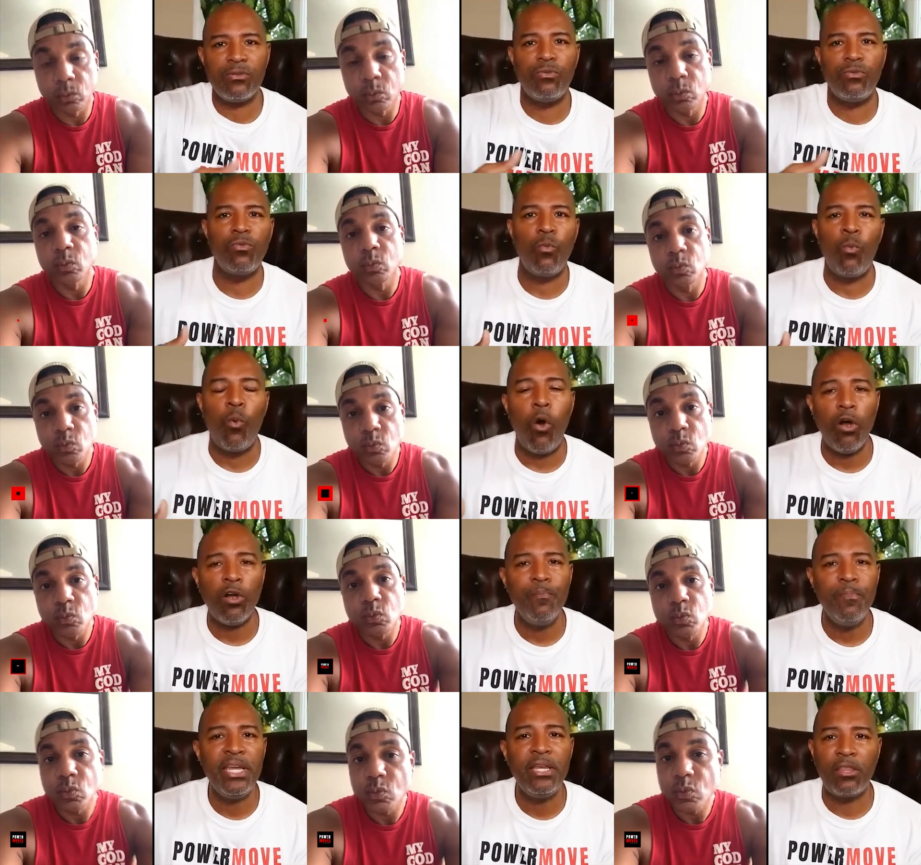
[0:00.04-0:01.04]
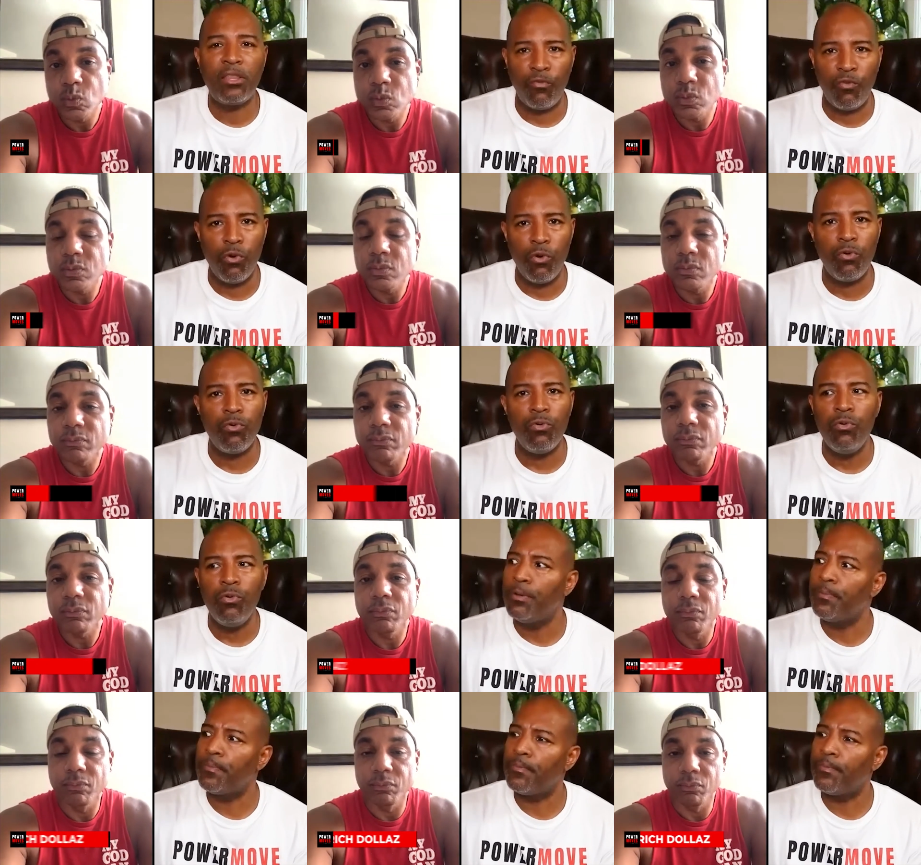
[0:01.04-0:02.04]
Speaker 1: walk me through
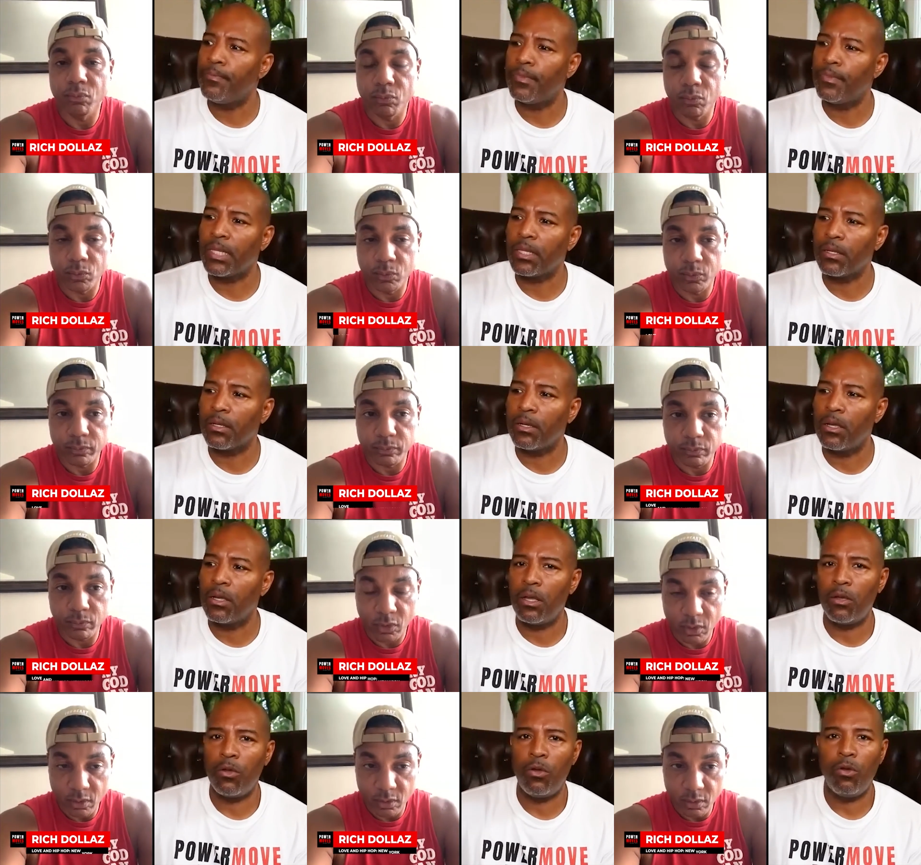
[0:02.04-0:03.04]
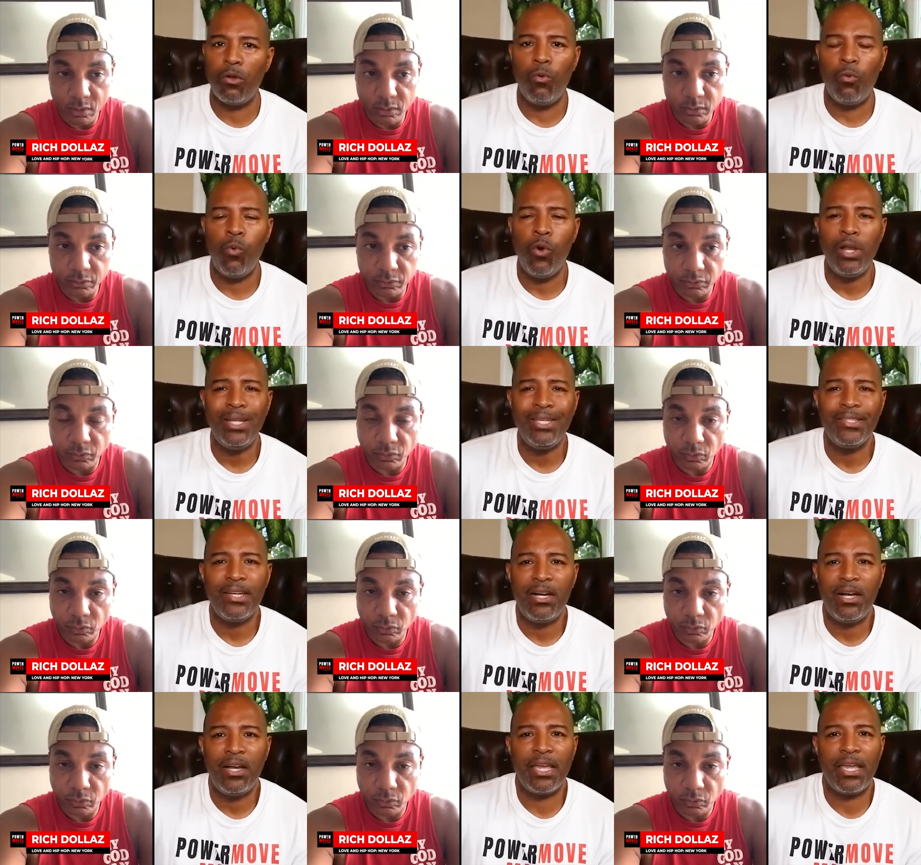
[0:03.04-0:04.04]
what does
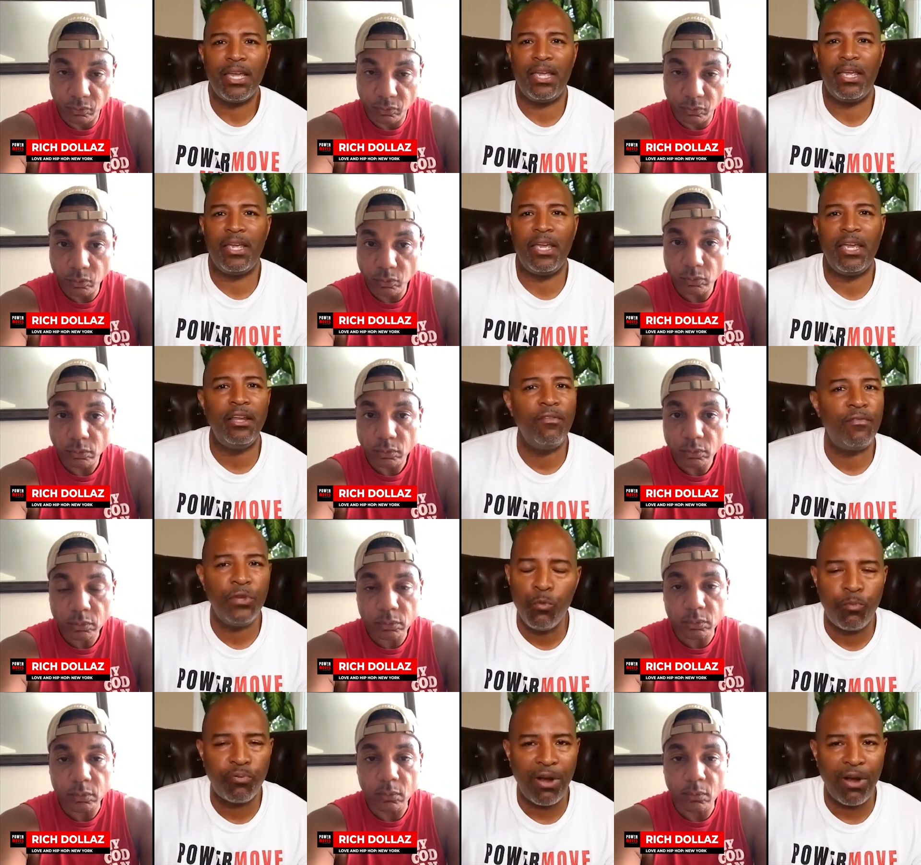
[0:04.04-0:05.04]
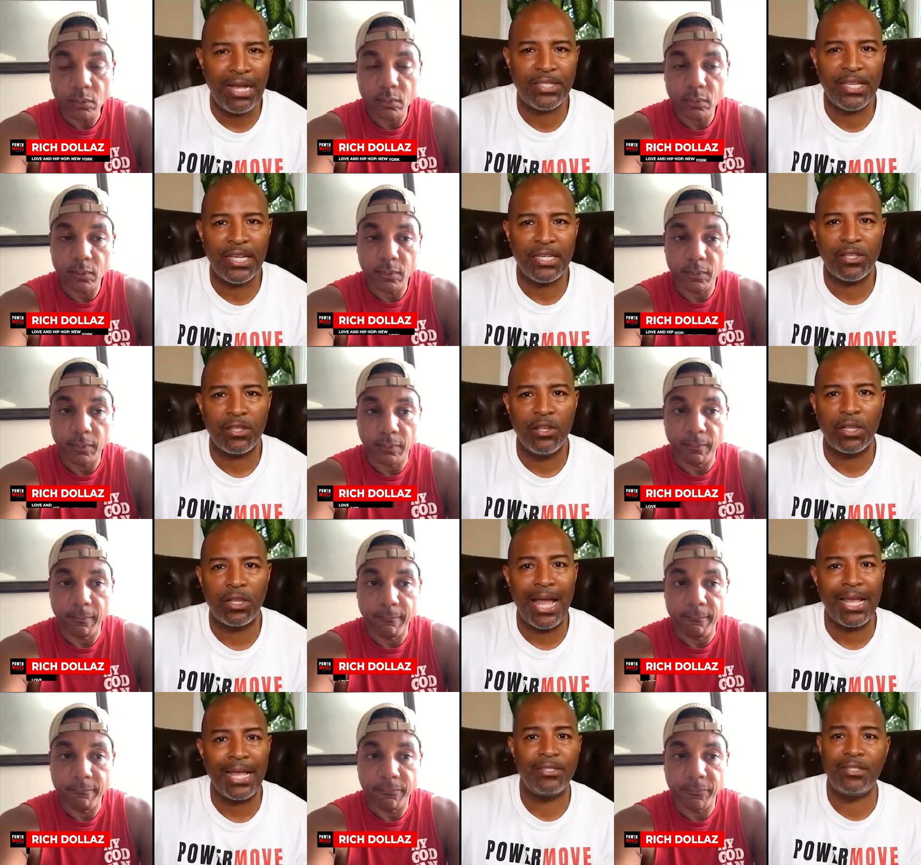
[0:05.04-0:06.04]
a interview process look
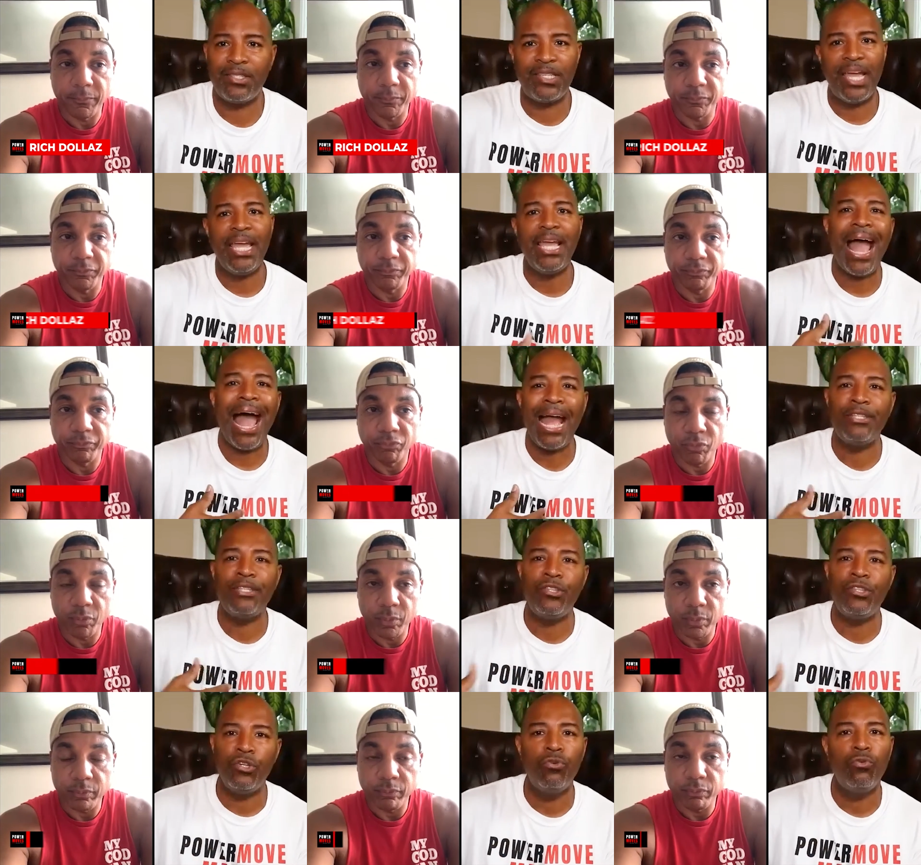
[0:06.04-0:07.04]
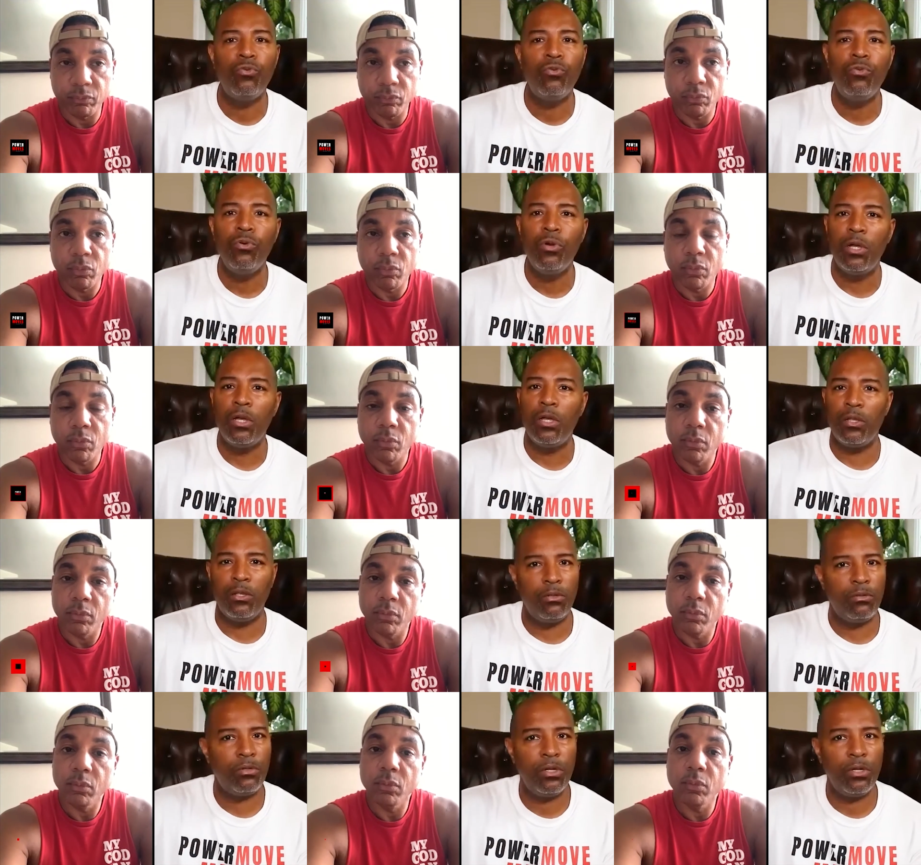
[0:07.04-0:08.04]
like? Say I do,
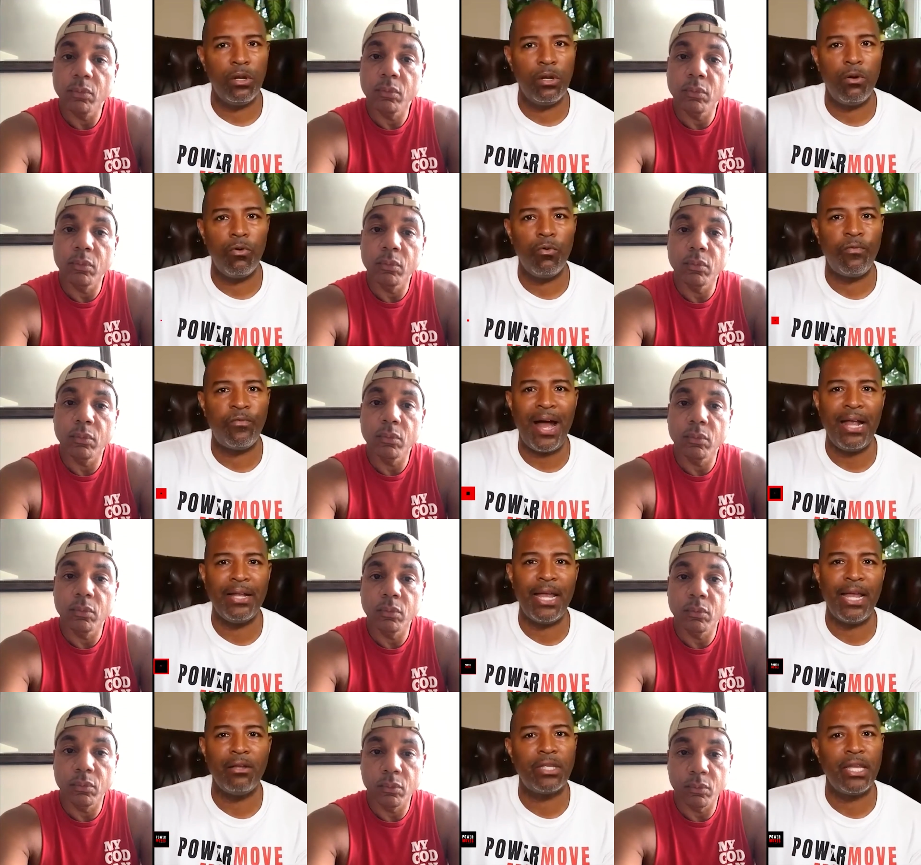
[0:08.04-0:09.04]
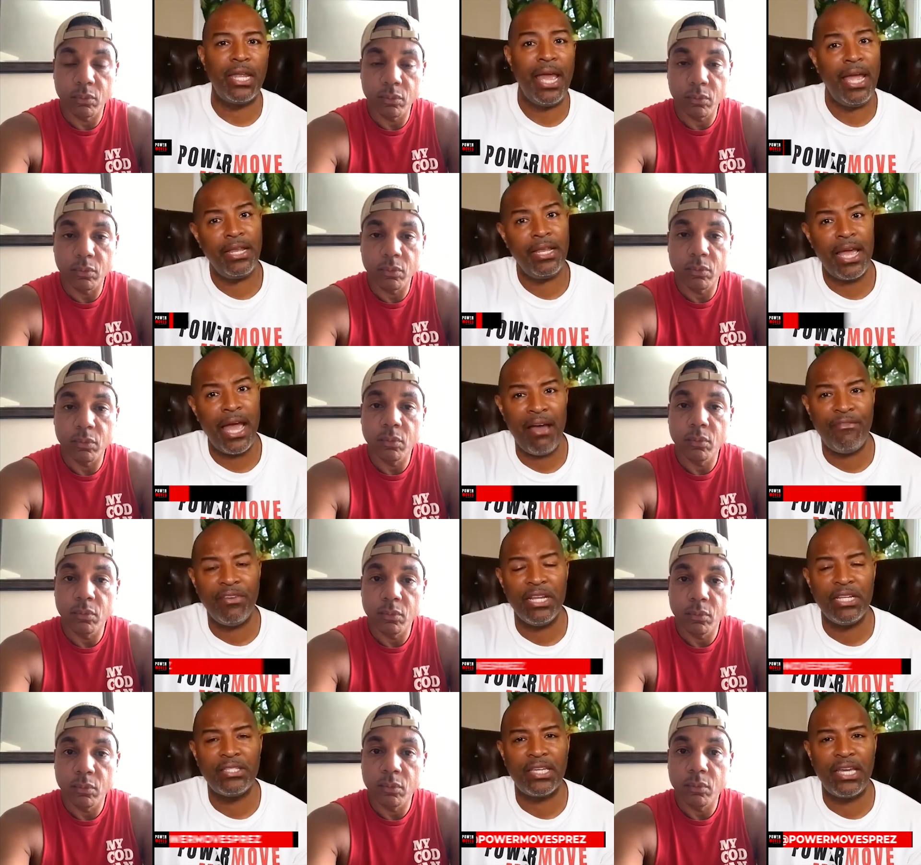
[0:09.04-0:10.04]
you know, find out that hey, they're having
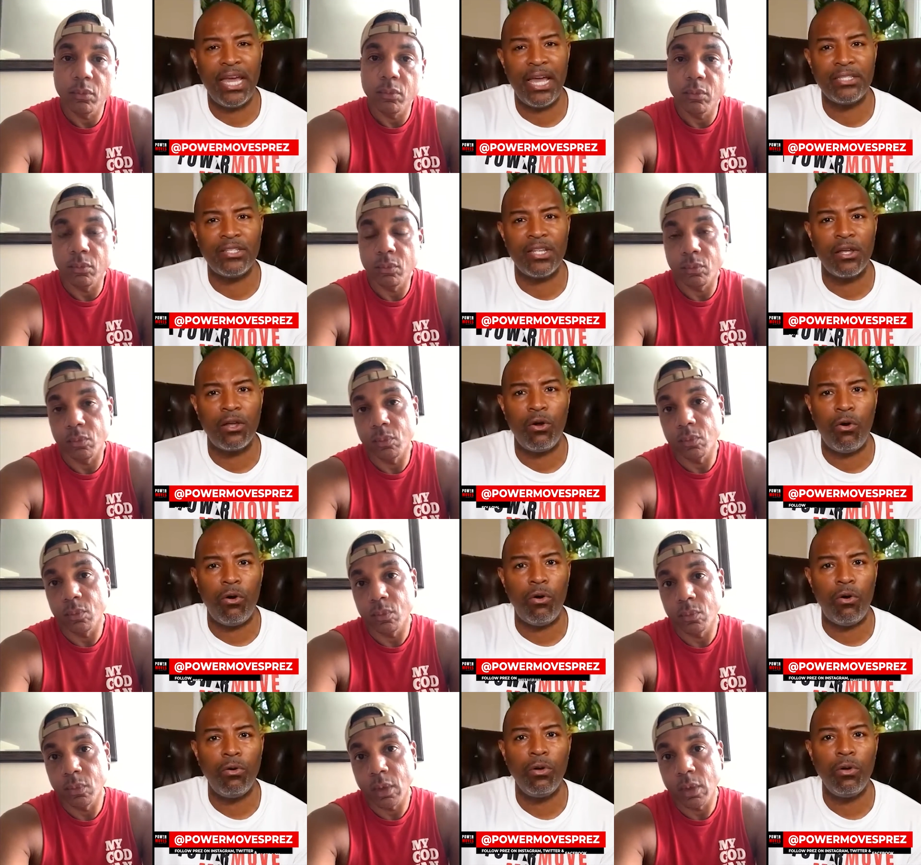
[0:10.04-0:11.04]
this casting call.